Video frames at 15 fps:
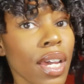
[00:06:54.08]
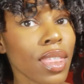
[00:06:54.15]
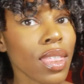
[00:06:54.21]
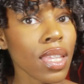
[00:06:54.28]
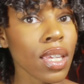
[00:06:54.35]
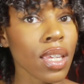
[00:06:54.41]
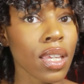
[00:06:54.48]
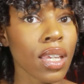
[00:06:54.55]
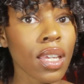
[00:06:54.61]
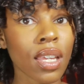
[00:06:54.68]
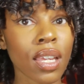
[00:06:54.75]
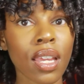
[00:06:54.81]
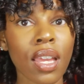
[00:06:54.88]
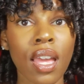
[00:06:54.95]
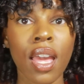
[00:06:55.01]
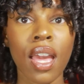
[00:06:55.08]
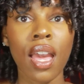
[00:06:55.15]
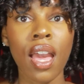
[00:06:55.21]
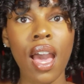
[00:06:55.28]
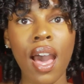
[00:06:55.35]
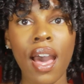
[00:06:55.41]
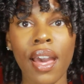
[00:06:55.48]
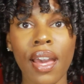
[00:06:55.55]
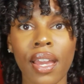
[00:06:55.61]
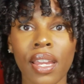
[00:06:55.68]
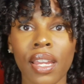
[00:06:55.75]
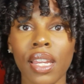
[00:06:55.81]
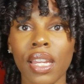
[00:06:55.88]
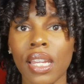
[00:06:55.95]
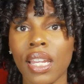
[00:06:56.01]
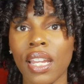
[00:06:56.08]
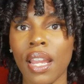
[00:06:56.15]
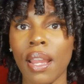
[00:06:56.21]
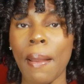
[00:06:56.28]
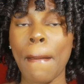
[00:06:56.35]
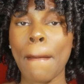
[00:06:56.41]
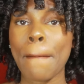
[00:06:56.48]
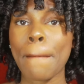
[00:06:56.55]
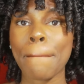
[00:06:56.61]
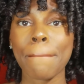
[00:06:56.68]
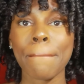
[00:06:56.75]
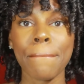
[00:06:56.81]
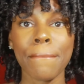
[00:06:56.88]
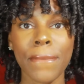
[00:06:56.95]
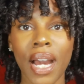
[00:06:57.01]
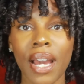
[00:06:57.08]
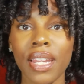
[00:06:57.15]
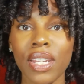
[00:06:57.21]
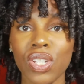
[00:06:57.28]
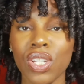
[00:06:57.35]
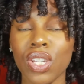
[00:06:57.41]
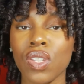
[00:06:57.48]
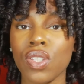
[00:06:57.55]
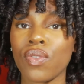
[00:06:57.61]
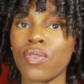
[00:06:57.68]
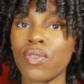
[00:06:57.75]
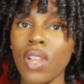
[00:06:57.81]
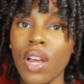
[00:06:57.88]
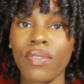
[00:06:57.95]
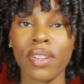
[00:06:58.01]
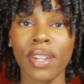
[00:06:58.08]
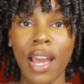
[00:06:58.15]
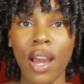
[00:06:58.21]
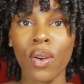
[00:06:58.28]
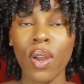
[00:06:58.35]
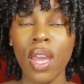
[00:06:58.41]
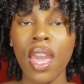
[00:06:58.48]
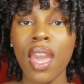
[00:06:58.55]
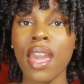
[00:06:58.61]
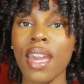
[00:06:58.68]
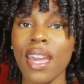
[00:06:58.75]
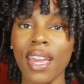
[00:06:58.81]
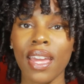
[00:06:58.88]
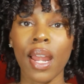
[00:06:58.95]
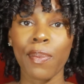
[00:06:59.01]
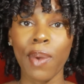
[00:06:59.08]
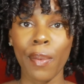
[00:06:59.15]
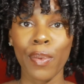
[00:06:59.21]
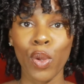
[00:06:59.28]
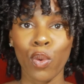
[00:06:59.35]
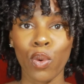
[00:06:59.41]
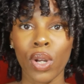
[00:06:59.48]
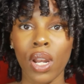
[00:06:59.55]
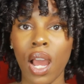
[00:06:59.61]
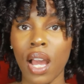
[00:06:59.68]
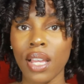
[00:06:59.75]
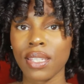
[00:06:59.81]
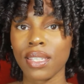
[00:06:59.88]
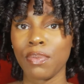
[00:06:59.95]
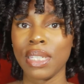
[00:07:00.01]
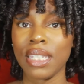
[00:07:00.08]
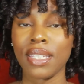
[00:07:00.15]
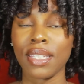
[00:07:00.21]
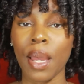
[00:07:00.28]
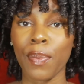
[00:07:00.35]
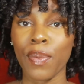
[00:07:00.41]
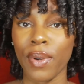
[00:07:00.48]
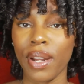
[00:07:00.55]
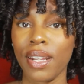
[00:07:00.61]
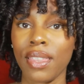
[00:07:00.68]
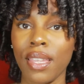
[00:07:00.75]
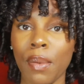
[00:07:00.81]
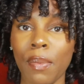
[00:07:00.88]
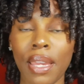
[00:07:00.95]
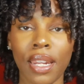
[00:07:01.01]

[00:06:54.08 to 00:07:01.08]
I think I might just fluff it out, and I probably will not be separating them